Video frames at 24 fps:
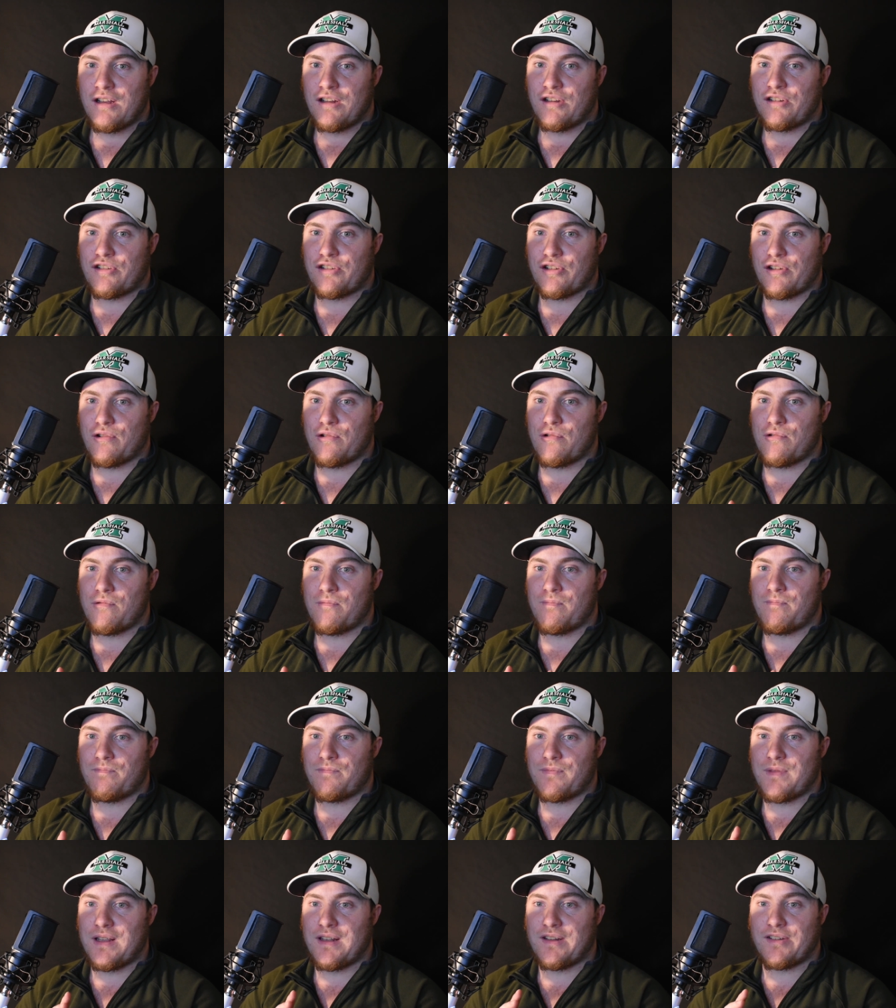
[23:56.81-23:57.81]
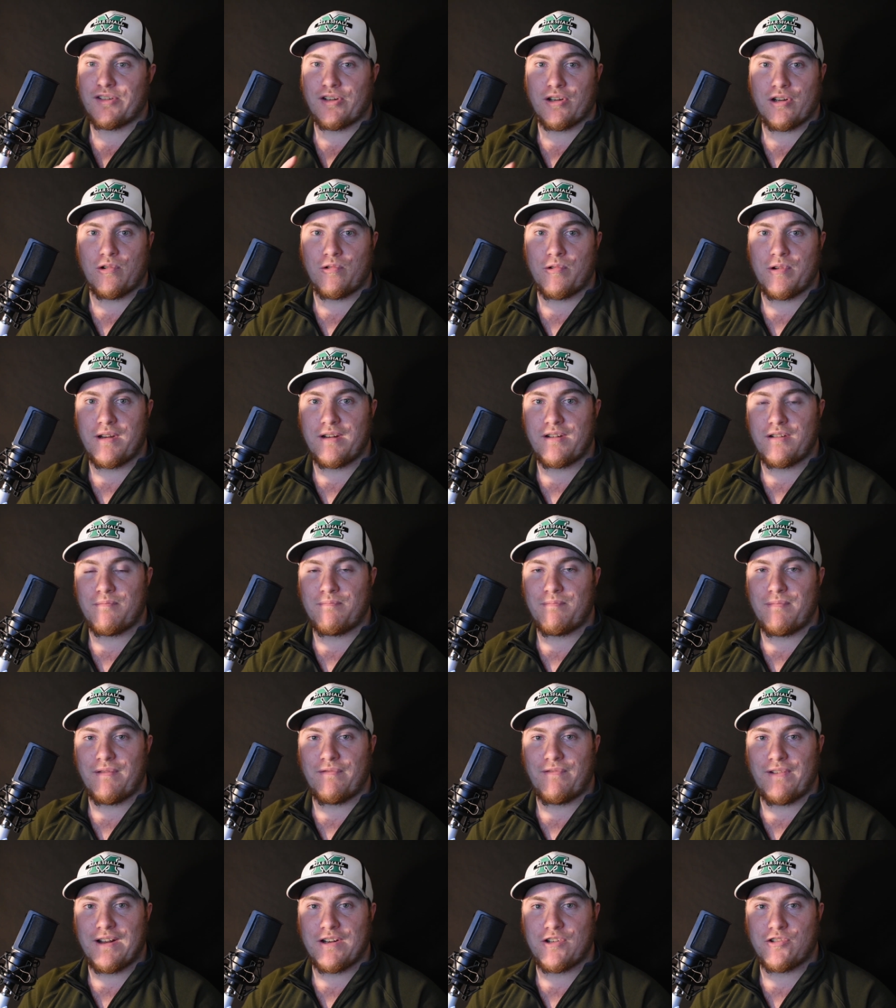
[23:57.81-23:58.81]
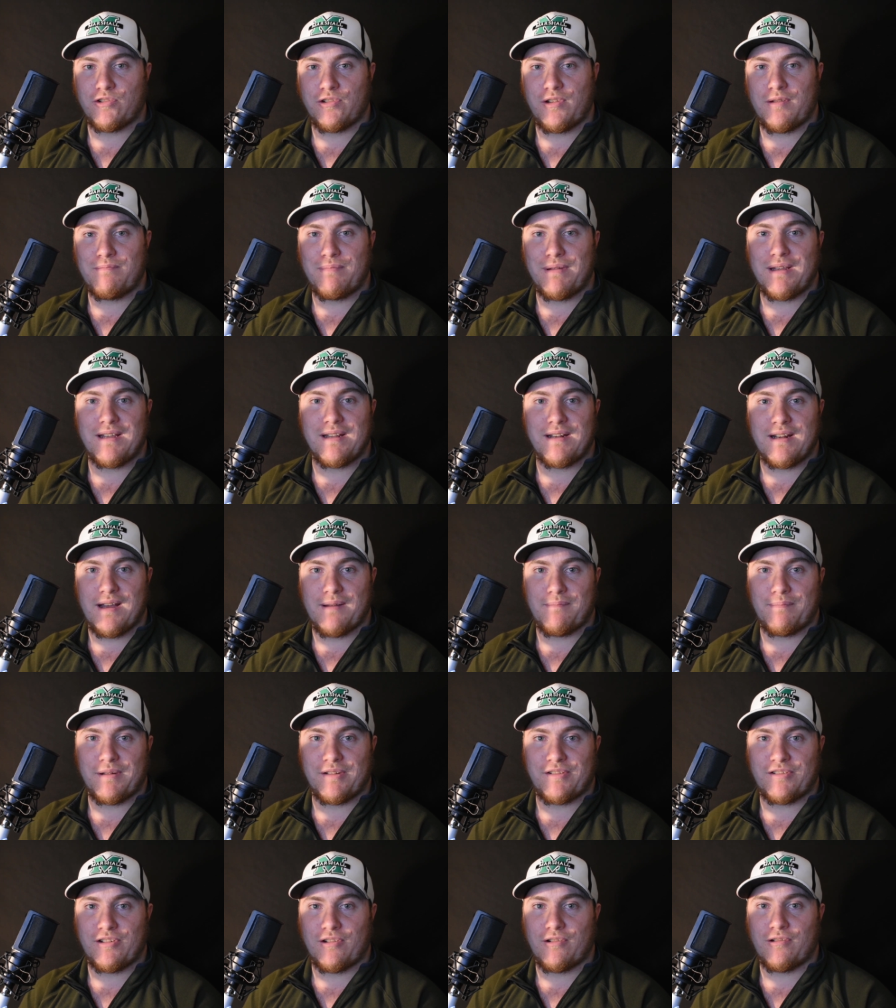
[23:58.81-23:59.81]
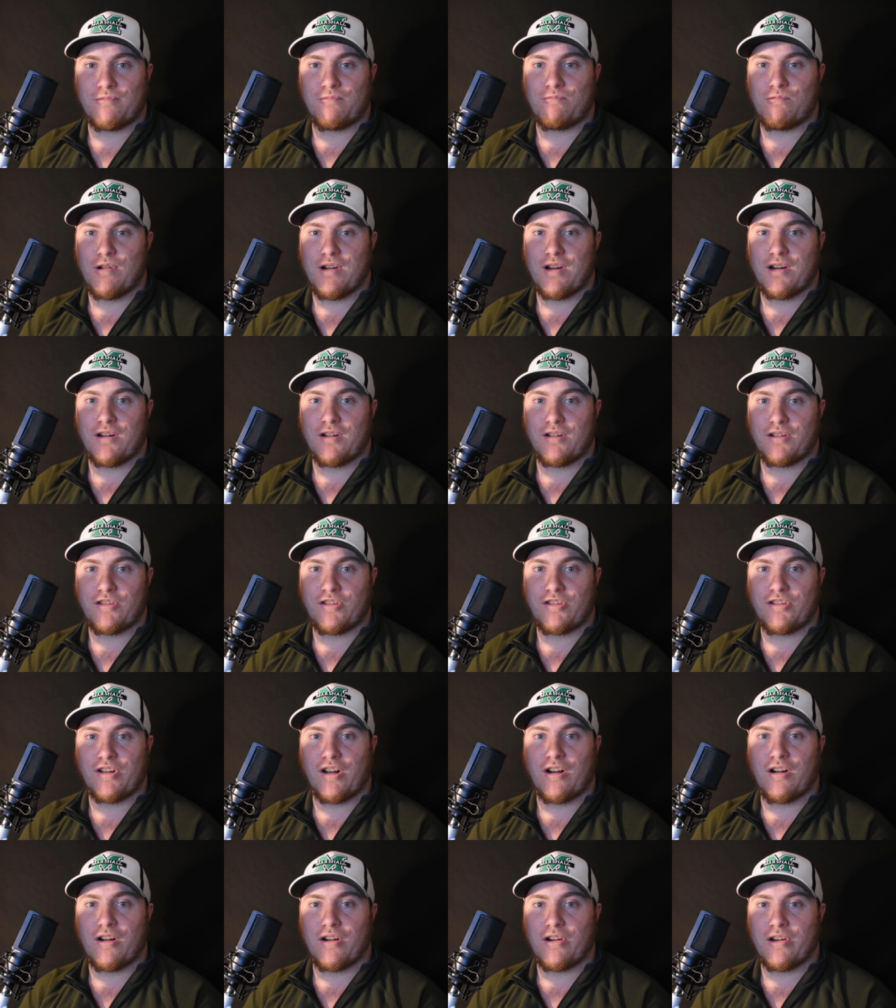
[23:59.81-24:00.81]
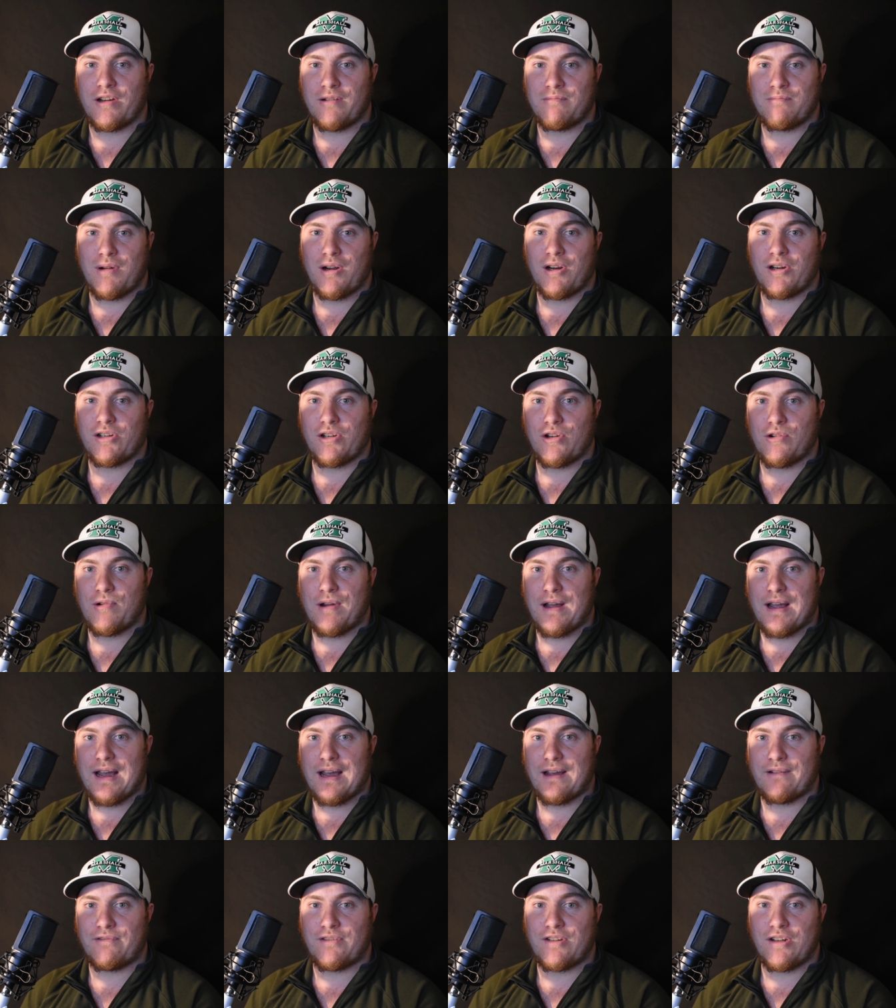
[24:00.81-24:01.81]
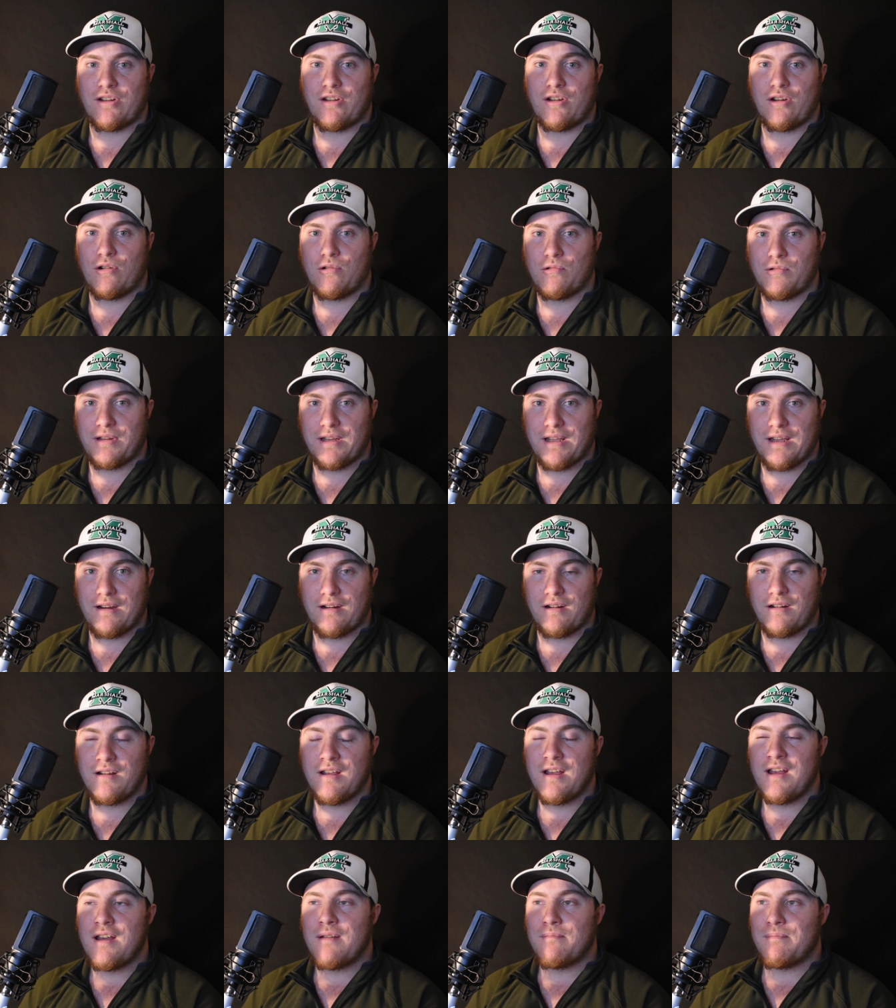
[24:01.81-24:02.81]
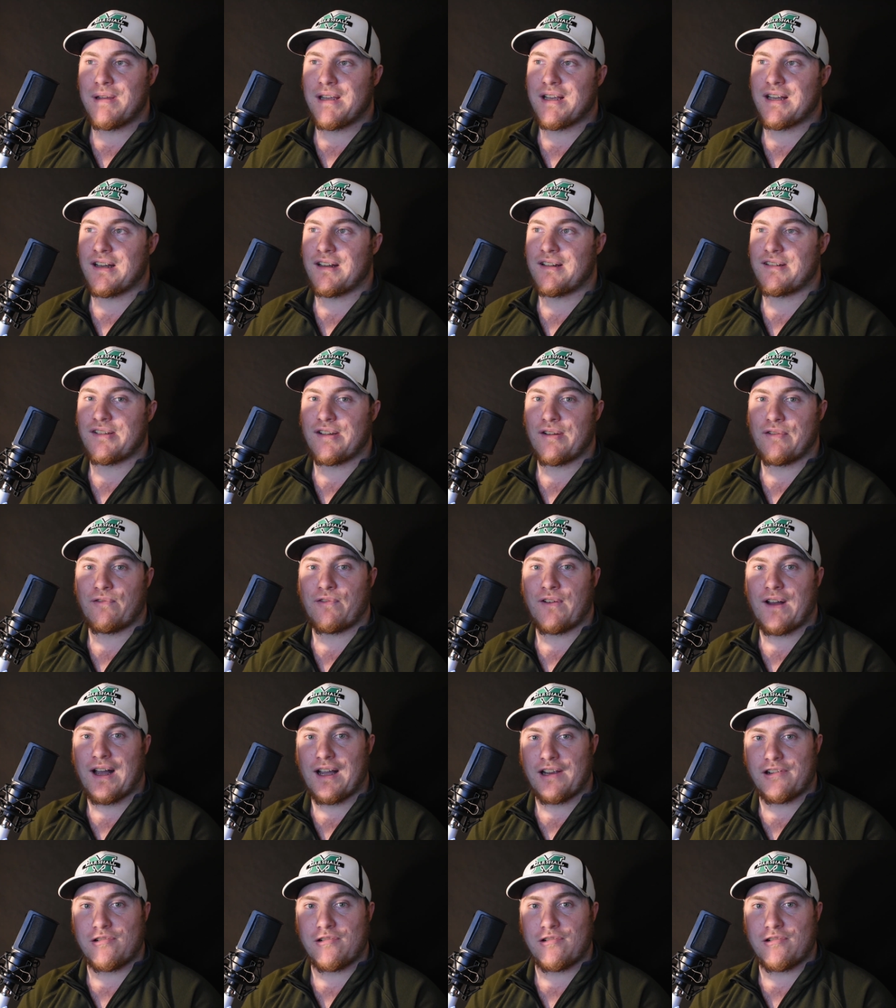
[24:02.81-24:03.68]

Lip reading: So, is there going to eventually be an episode where Star and Marco have to go there? Because if I